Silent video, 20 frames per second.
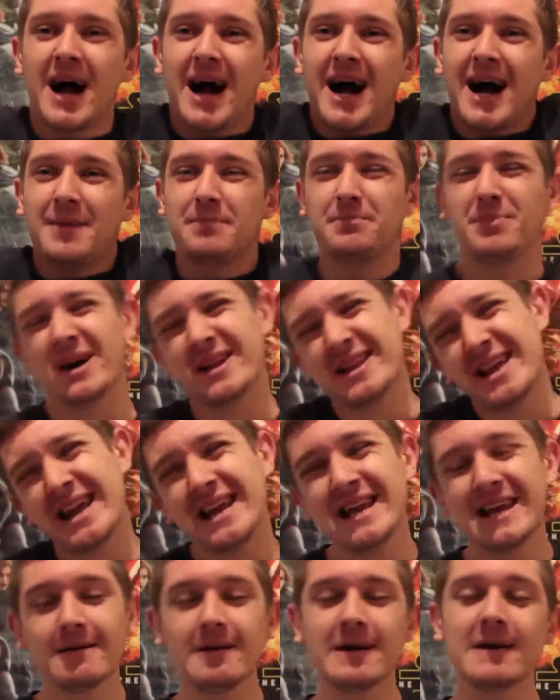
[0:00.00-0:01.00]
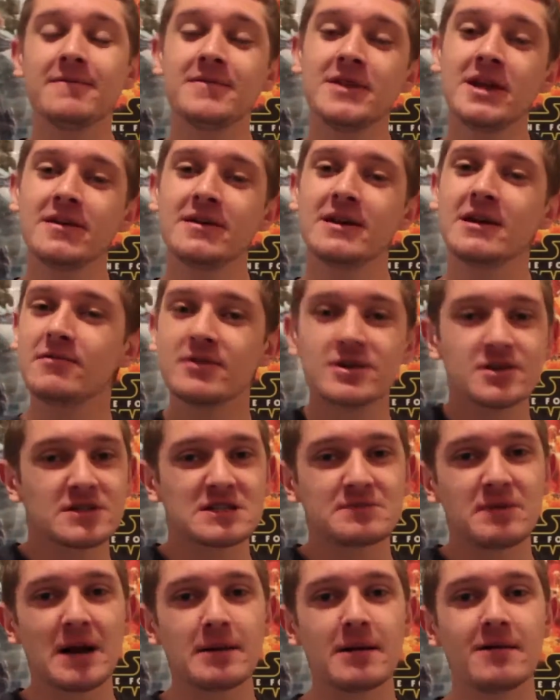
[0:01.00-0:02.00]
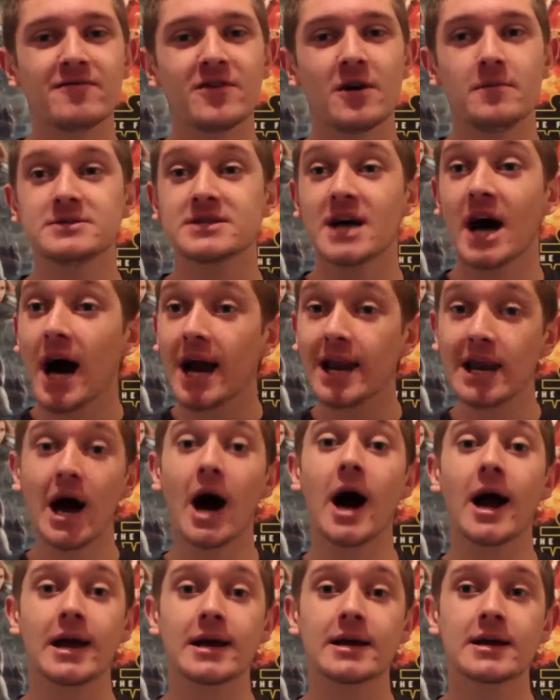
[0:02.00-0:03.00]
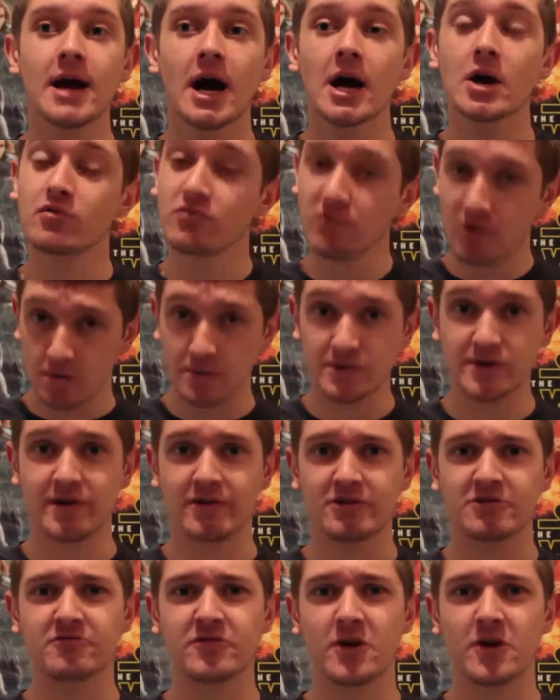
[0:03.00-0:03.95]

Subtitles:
But then, even though the original Spider-Man films I grew up with those